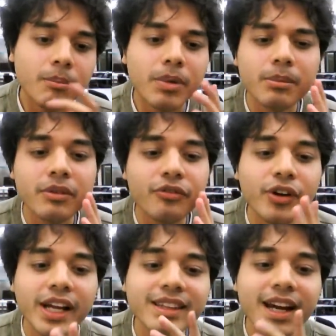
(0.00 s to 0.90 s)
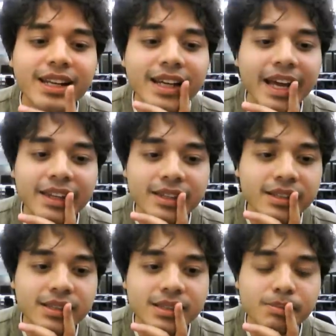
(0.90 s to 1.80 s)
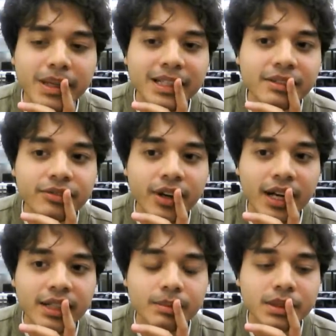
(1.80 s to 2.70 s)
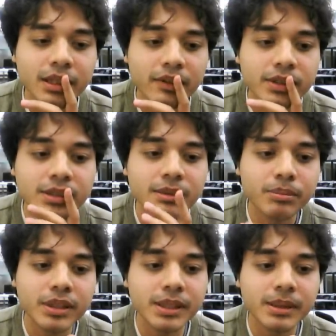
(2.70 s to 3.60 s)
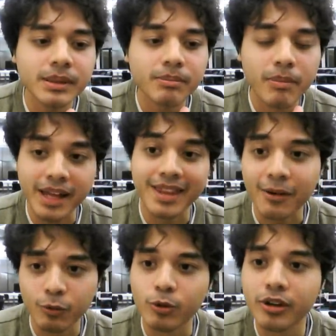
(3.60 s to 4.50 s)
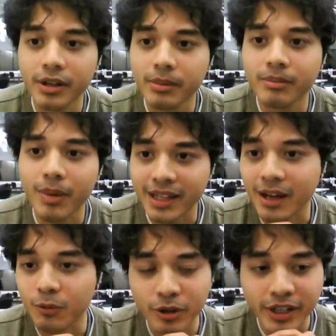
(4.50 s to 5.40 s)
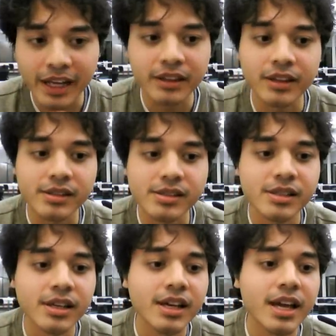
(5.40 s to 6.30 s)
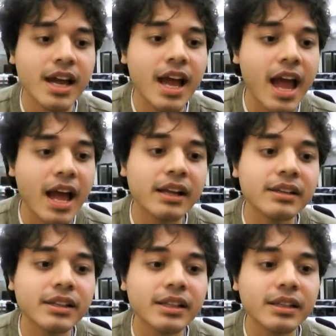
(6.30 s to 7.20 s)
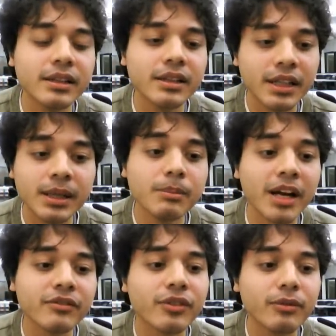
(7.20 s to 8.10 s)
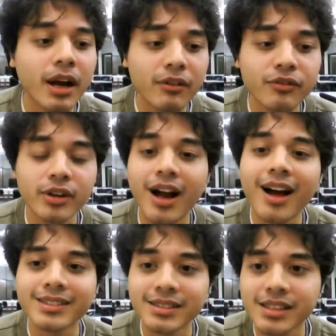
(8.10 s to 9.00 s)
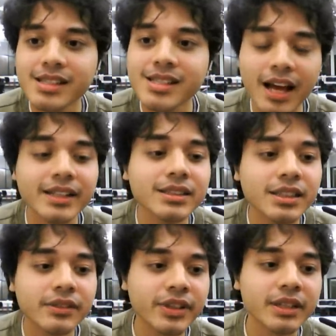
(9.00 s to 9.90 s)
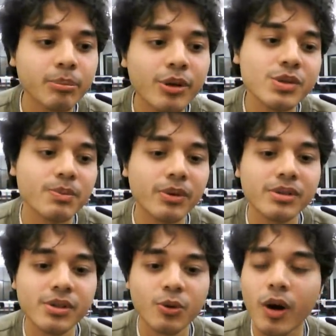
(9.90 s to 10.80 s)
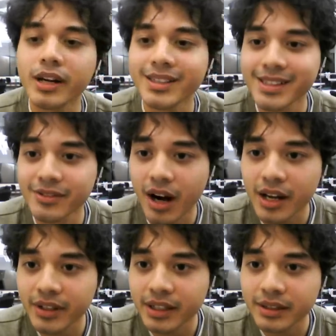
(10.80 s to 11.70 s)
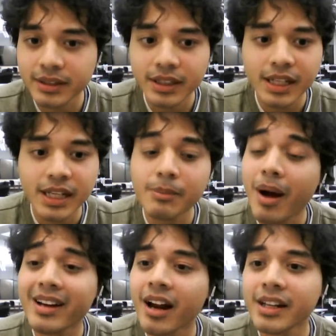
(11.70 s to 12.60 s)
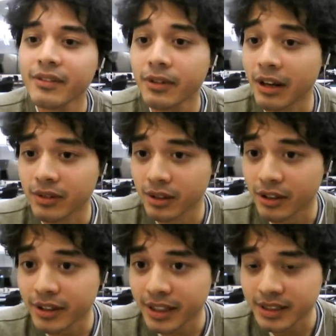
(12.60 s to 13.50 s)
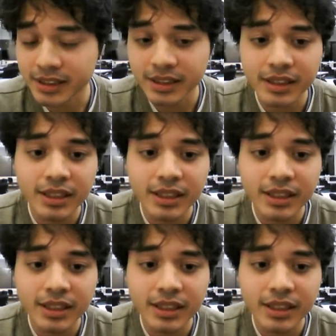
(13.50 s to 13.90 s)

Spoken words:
But I'm afraid that an atheist may define himself simply by that word atheist, and he might have forgotten the scientific principles required to derive it. He might not even have learned it.